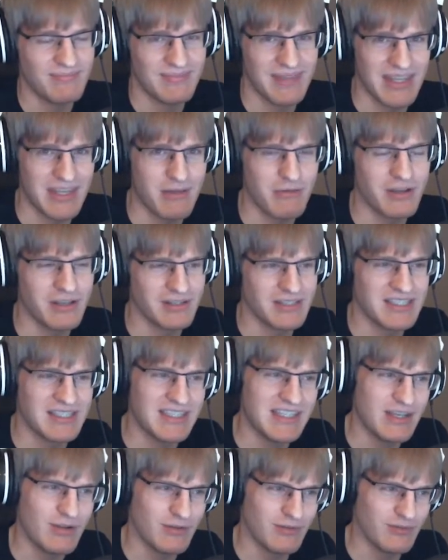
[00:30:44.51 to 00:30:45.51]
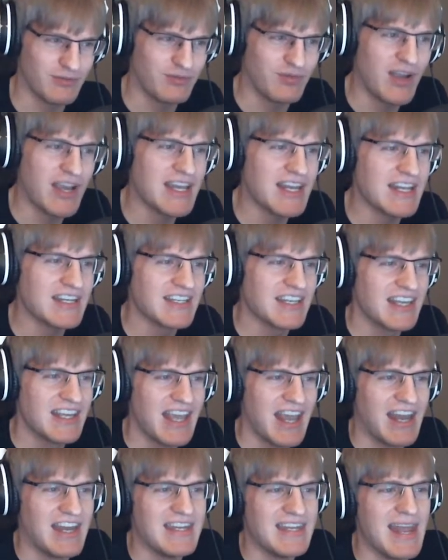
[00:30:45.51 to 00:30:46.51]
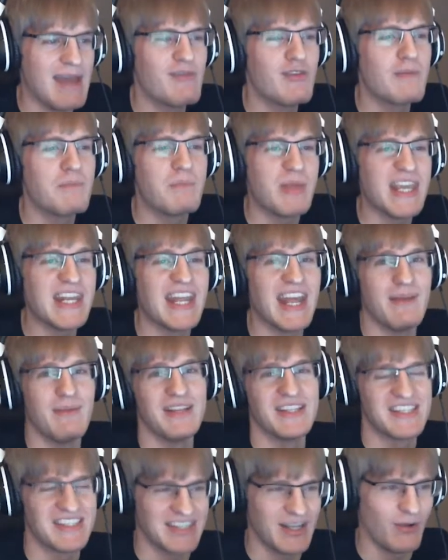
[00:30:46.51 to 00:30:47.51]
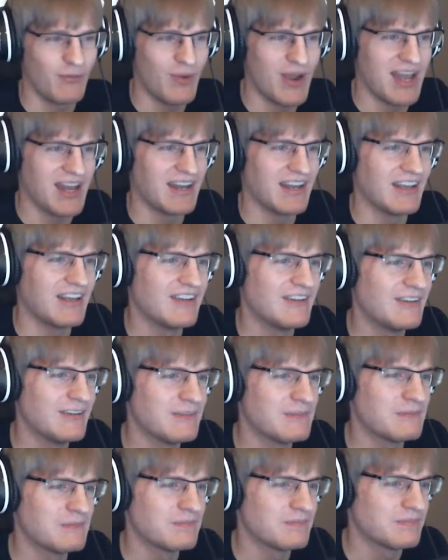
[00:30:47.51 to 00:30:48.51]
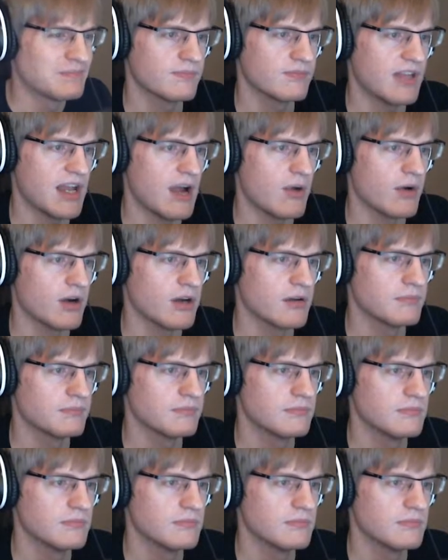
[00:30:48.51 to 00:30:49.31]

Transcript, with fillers: You can fight it and never beat him and still win. Flower.